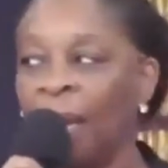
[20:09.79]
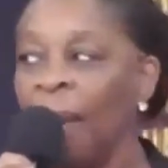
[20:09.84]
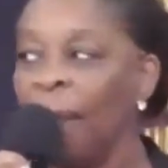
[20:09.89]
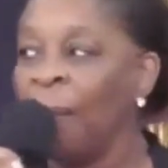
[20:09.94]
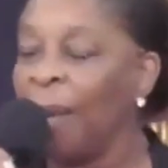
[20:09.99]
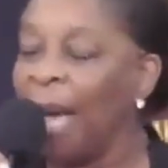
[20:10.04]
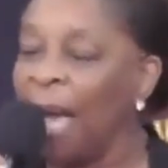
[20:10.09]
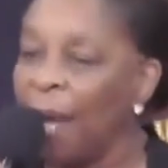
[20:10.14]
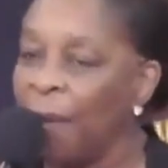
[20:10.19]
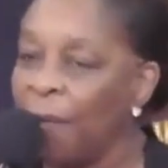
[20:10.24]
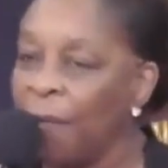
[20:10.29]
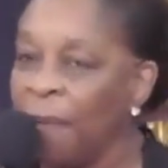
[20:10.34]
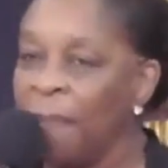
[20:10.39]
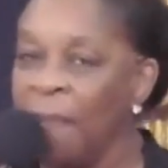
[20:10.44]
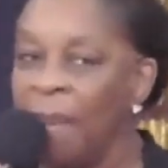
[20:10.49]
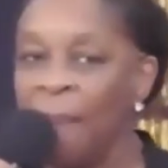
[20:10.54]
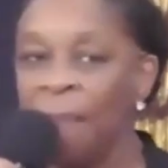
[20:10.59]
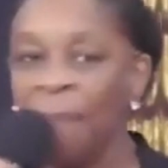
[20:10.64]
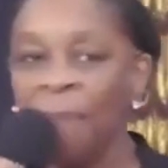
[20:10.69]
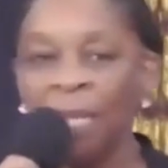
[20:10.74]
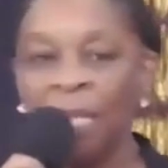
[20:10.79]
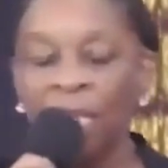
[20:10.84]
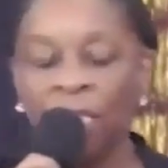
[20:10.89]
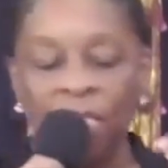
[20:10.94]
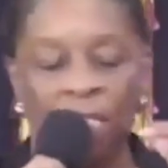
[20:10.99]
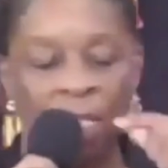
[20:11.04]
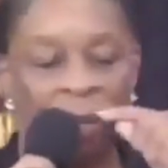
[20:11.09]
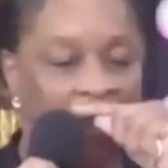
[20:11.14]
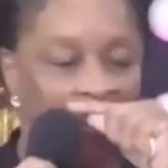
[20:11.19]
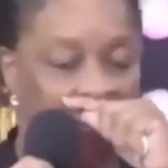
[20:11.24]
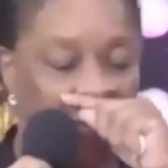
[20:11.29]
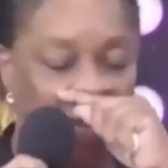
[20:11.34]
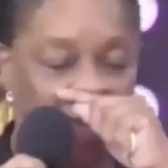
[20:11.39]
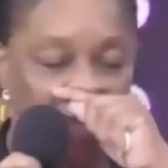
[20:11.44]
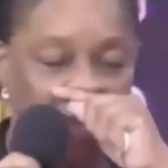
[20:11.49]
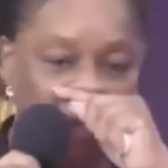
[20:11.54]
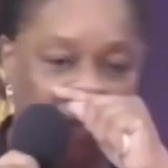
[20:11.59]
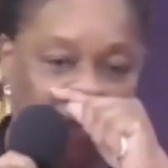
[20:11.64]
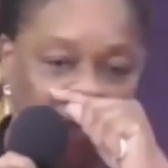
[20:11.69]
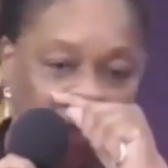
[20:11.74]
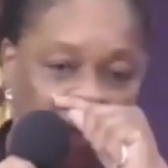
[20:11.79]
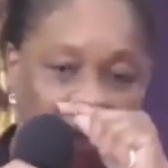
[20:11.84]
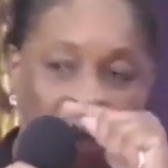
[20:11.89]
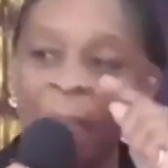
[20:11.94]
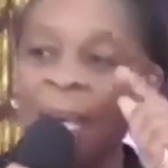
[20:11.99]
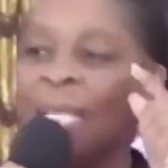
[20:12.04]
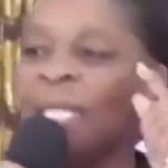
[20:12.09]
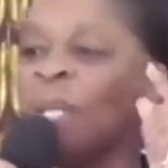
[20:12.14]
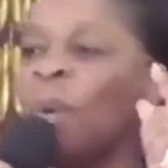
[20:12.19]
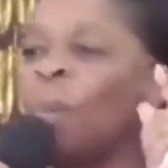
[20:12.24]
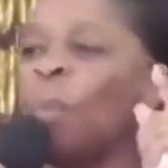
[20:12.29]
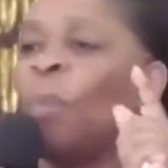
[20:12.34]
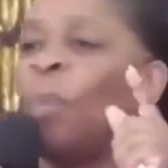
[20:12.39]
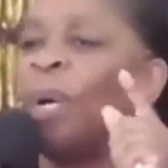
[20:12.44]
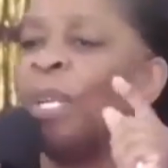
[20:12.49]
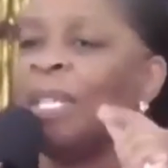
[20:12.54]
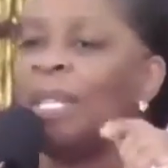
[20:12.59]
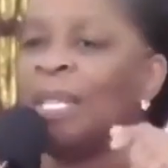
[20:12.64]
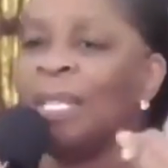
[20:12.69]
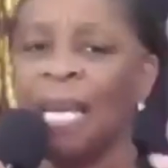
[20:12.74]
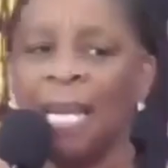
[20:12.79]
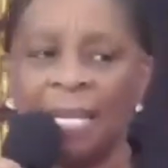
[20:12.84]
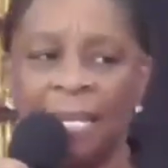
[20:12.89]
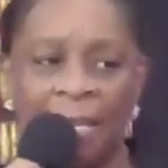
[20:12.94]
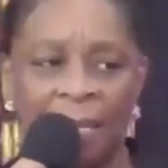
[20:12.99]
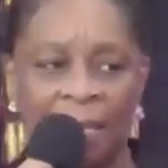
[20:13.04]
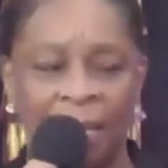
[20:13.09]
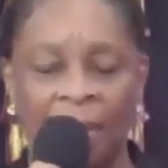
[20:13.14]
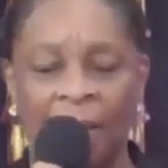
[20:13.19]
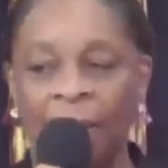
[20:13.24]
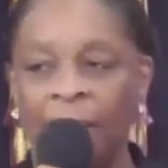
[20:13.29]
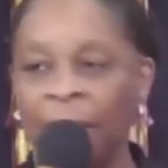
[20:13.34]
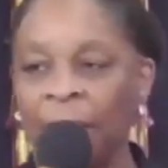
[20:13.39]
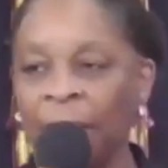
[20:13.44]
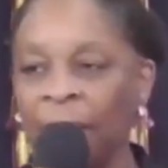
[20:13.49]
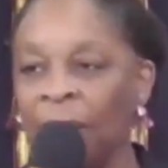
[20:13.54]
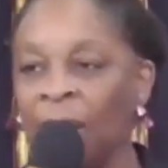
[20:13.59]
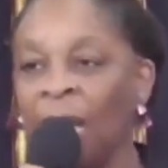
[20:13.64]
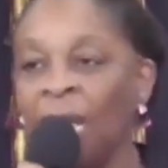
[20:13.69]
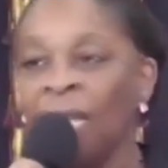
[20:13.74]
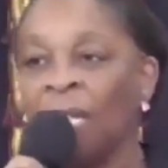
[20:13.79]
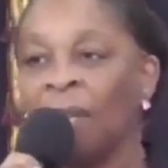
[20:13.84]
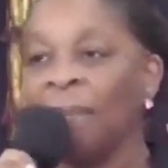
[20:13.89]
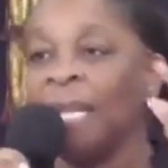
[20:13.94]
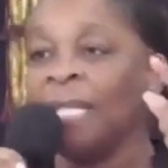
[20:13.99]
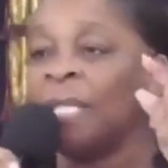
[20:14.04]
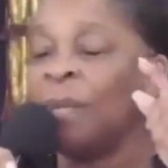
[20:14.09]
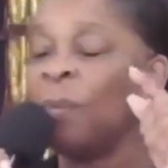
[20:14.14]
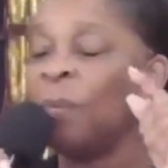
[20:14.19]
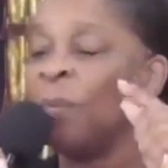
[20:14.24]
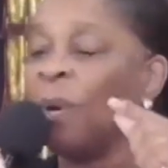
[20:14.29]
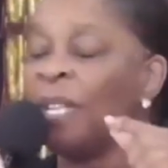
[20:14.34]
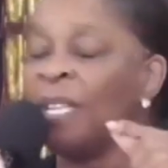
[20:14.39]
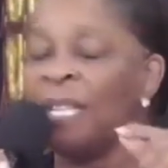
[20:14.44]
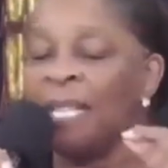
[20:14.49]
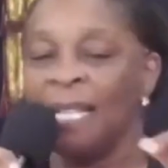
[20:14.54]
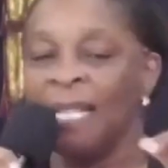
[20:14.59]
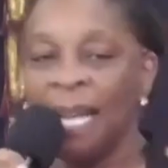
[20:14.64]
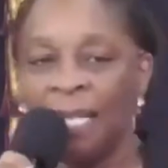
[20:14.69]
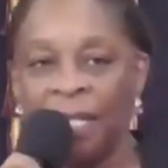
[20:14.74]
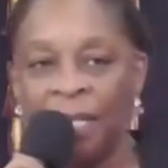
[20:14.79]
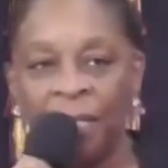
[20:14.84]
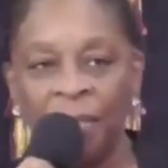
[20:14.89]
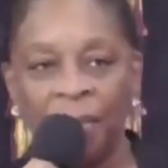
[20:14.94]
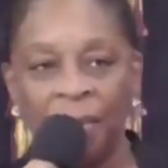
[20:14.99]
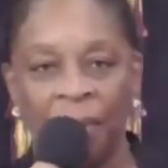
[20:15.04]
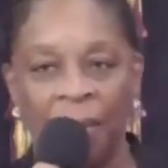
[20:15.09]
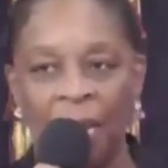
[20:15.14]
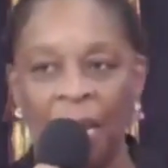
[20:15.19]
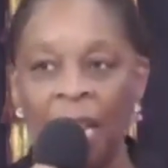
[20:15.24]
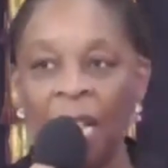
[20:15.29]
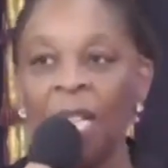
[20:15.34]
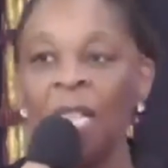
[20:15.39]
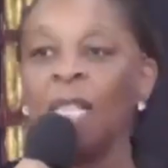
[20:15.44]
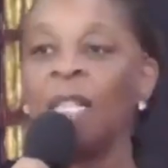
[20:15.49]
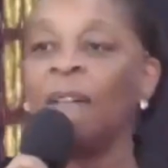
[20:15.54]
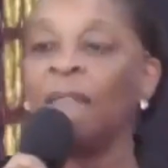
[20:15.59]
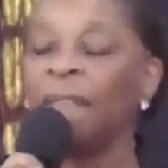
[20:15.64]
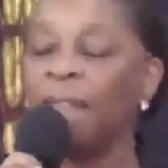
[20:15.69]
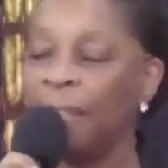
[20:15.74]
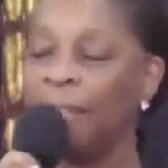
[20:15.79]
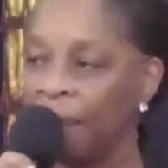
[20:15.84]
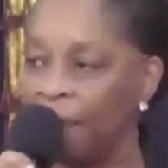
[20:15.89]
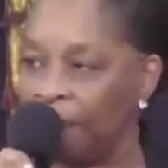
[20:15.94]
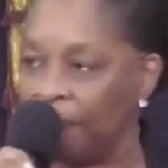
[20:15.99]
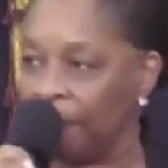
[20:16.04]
But I remember that she would say to me, No matter what your daddy said, no matter what your daddy do, love him,